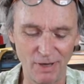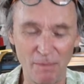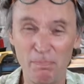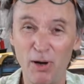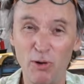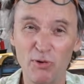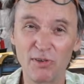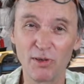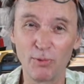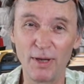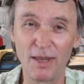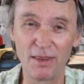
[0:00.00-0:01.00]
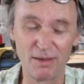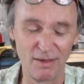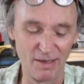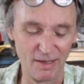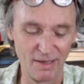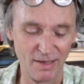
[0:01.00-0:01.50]
poster with,
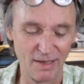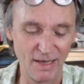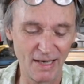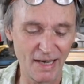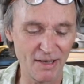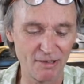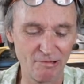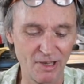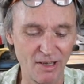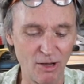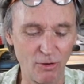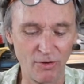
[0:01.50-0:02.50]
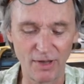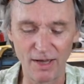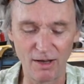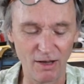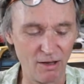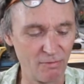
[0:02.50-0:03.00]
and as a result they
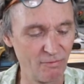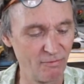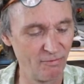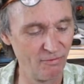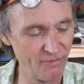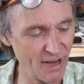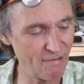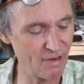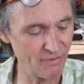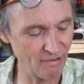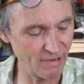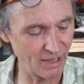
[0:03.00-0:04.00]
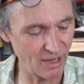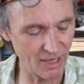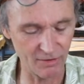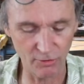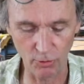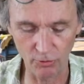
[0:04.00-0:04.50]
are very, very
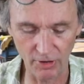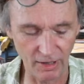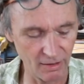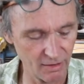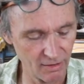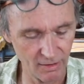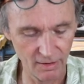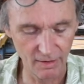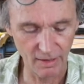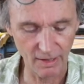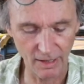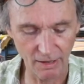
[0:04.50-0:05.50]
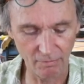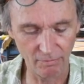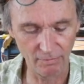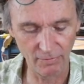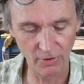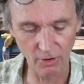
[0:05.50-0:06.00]
light duty,
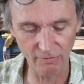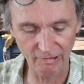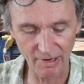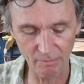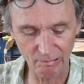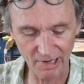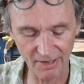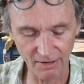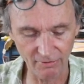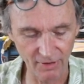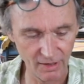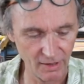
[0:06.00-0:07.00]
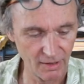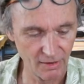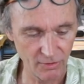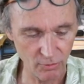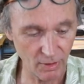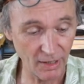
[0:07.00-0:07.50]
not very impressive.
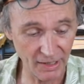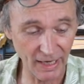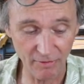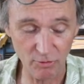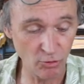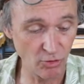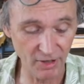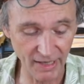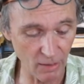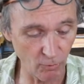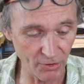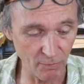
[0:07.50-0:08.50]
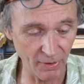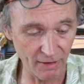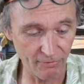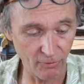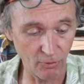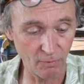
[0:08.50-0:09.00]
And again, you just get what you pay
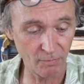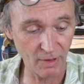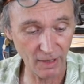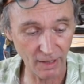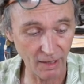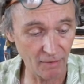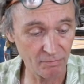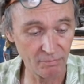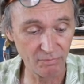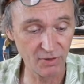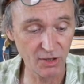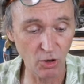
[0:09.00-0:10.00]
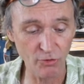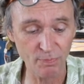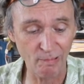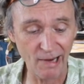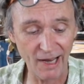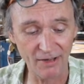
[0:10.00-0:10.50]
for. Scotch
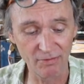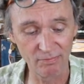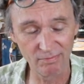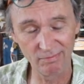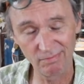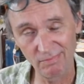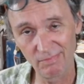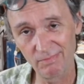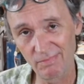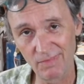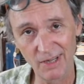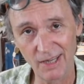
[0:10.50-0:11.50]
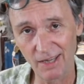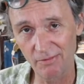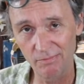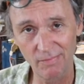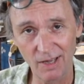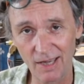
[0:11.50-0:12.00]
brand,
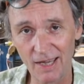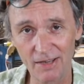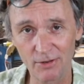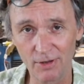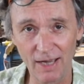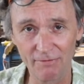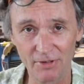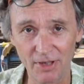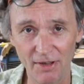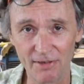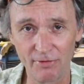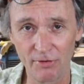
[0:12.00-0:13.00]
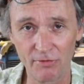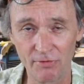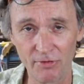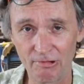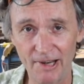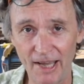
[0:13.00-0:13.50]
again, I hate to advertise for
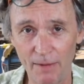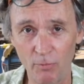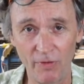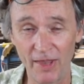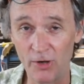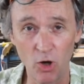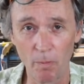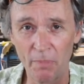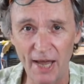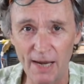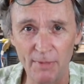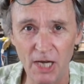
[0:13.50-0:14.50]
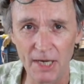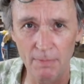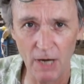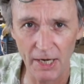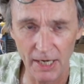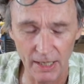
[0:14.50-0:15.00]
3M when they're not paying me any
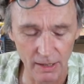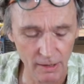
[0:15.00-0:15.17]
money.